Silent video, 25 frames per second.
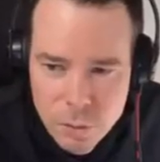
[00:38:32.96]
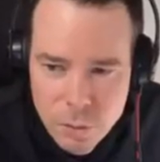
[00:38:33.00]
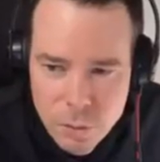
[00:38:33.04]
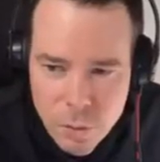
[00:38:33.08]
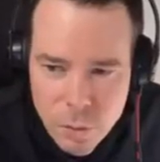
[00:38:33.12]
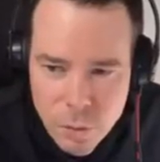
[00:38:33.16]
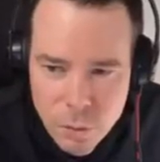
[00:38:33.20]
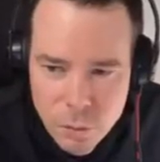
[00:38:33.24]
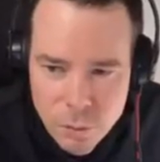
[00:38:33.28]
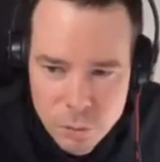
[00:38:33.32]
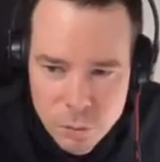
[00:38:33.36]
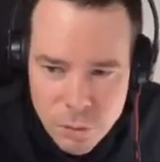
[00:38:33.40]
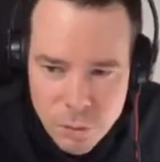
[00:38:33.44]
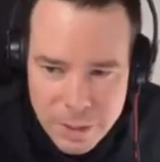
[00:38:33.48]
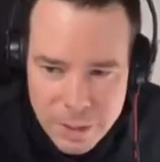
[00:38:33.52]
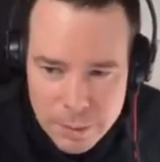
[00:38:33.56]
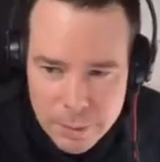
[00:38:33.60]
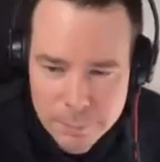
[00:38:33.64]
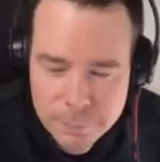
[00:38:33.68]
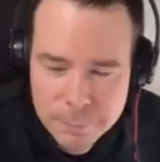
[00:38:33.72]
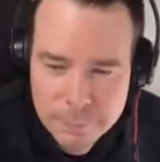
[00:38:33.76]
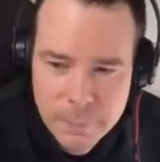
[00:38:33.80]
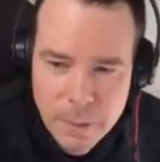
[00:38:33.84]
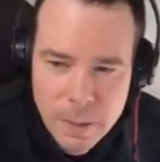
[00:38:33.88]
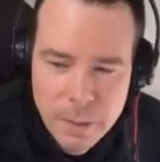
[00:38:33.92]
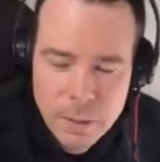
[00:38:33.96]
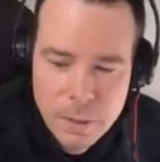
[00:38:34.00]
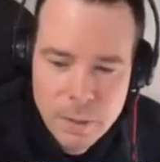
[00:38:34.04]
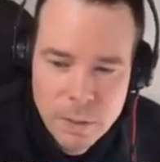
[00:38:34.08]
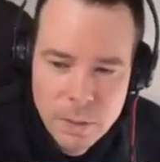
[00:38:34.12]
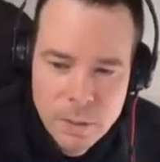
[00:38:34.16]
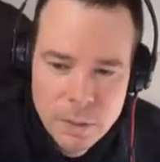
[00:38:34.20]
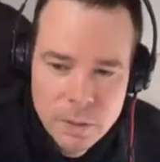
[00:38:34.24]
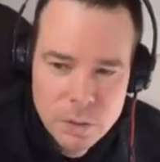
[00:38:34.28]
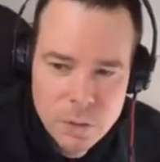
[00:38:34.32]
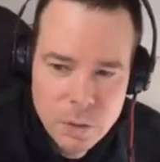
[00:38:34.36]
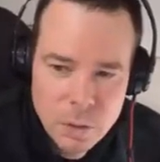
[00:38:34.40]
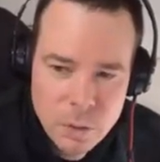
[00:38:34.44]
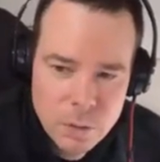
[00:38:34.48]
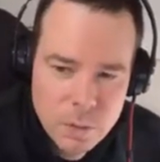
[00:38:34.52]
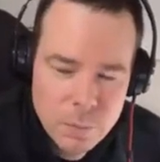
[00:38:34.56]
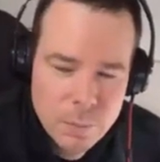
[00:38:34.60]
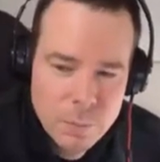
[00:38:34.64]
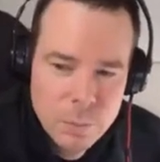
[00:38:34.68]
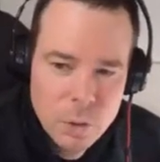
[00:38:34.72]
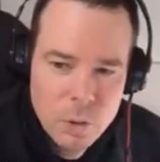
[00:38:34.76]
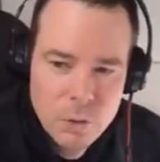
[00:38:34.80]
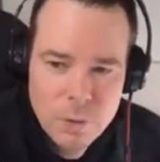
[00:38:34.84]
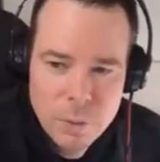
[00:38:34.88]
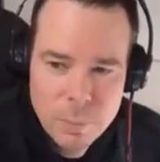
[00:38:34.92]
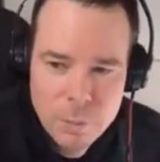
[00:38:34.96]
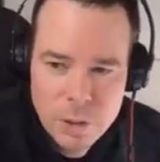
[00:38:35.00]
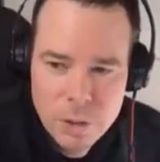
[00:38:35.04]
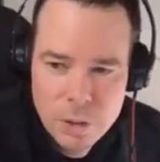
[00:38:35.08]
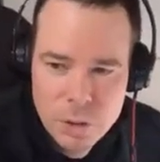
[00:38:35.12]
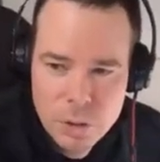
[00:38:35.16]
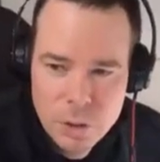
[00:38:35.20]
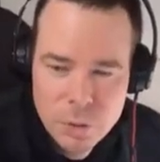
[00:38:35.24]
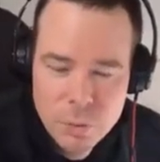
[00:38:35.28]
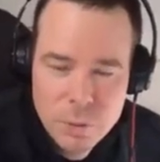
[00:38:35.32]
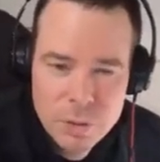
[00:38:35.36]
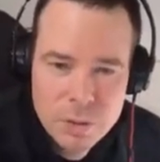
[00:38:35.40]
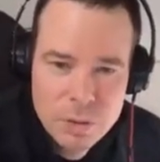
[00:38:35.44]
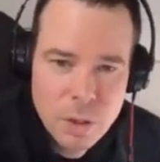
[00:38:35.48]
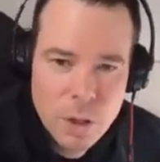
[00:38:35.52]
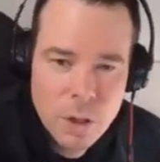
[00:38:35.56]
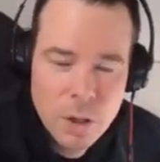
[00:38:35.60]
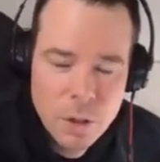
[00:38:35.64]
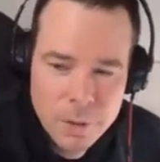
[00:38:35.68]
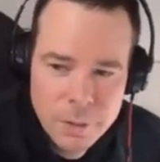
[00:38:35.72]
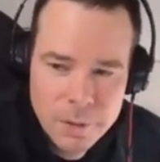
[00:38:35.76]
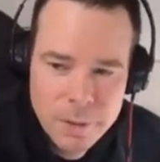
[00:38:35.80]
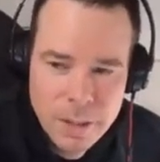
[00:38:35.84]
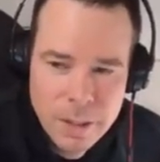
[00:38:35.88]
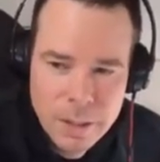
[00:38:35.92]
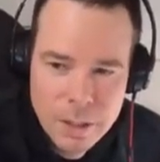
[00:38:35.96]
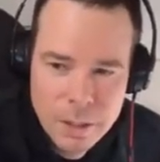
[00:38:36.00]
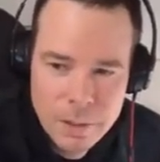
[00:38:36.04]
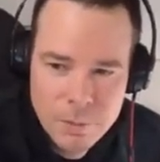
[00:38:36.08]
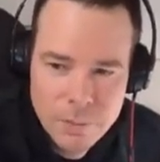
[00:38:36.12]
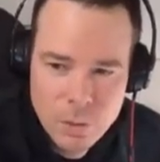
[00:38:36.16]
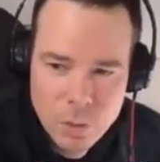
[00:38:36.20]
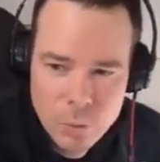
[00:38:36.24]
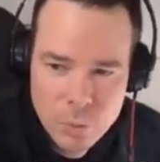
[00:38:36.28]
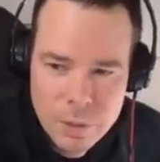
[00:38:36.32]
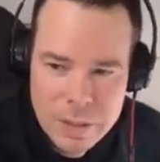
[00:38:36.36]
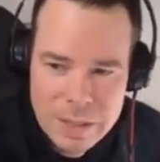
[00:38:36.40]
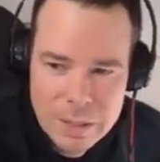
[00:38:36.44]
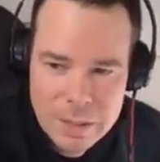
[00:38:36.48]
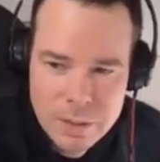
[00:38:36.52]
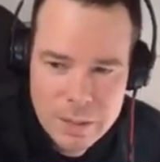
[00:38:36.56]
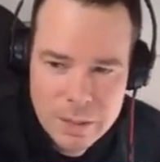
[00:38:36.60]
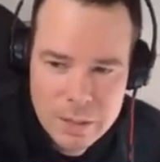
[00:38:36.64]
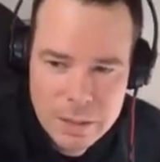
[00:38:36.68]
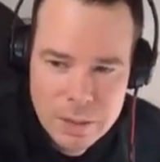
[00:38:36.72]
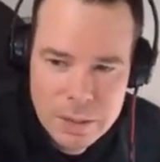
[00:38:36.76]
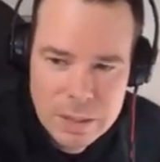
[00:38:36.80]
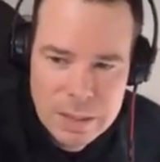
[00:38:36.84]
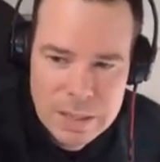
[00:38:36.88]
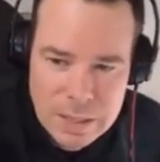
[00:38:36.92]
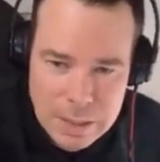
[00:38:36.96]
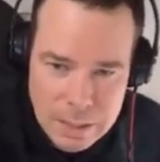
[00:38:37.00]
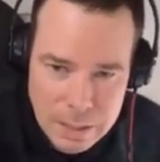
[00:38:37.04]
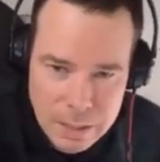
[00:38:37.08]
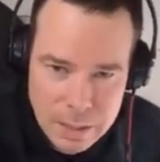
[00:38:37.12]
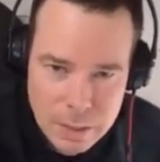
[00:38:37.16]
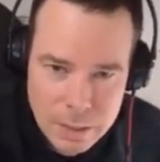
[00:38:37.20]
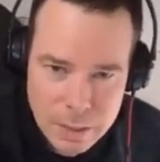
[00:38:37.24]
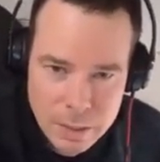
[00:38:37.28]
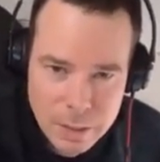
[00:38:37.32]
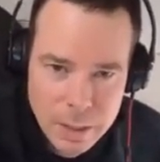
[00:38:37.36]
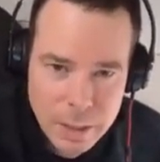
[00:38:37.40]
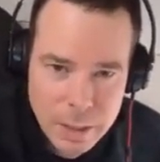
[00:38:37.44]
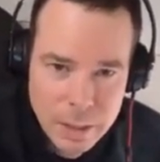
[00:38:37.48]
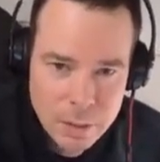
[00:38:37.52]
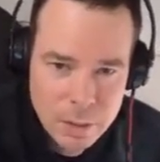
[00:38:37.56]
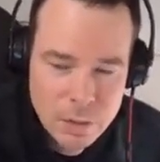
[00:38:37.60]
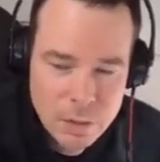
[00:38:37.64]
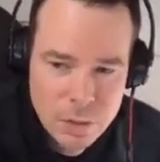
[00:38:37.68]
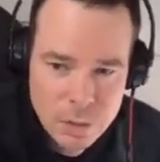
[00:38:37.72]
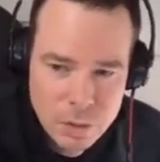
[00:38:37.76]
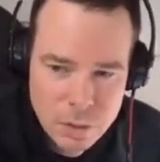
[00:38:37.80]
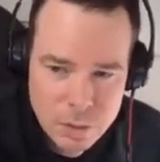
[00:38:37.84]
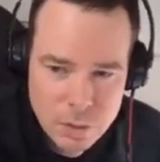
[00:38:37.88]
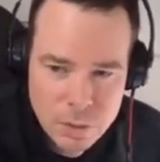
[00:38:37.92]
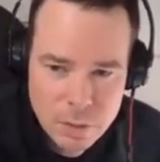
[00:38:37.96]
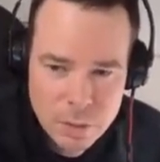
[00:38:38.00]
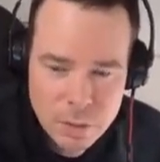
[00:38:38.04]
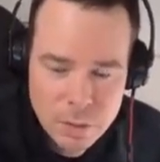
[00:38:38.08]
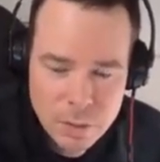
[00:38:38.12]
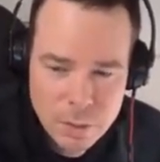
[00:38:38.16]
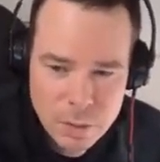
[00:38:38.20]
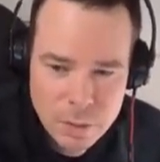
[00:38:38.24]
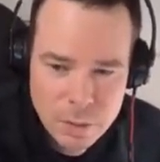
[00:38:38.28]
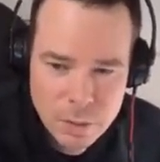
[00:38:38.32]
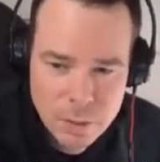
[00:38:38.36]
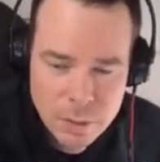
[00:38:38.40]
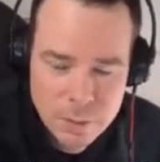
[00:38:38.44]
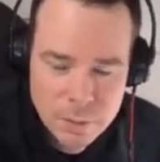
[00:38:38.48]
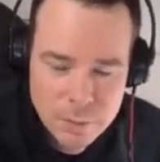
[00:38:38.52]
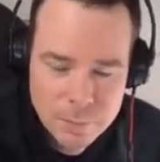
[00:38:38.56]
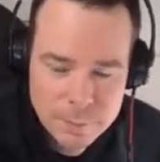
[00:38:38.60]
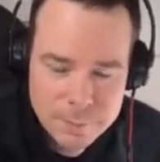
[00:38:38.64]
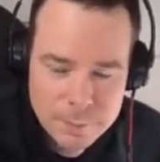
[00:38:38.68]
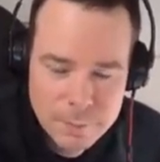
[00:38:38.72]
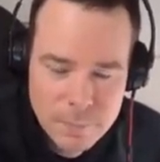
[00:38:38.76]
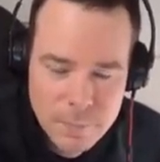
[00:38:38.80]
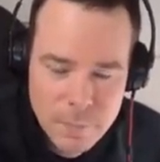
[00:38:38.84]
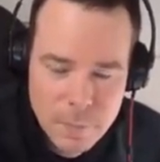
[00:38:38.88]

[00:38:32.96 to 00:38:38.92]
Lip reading: oval track. So the move I'm going to do is R -3 T, and the